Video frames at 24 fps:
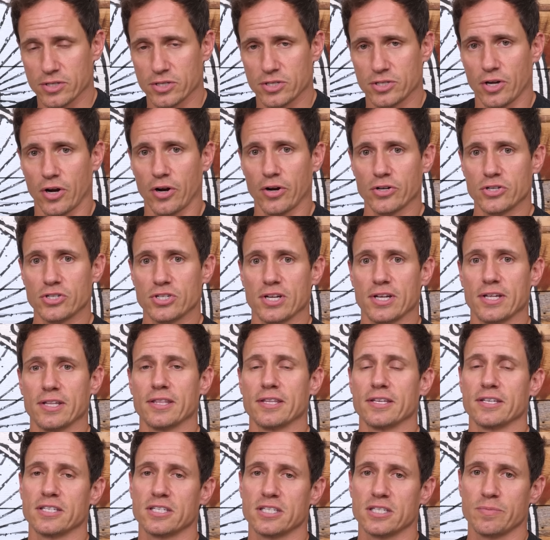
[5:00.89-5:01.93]
starch in
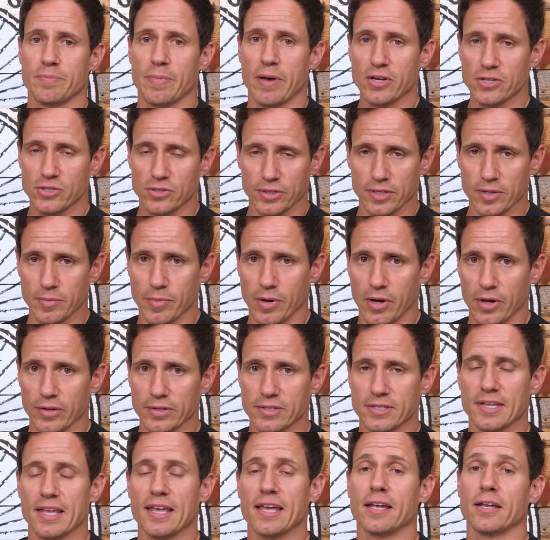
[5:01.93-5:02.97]
the specialty
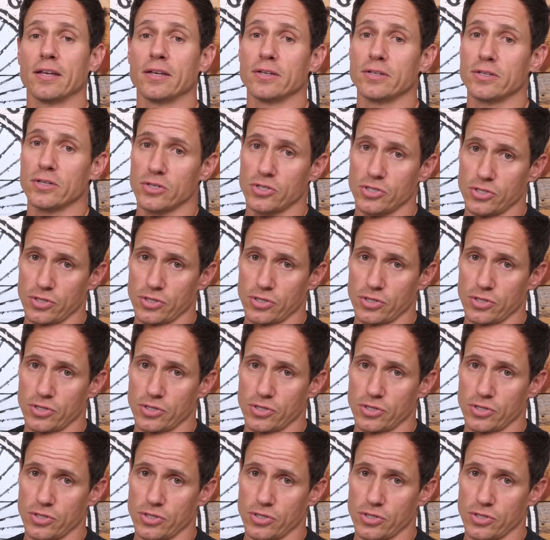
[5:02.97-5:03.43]
malts into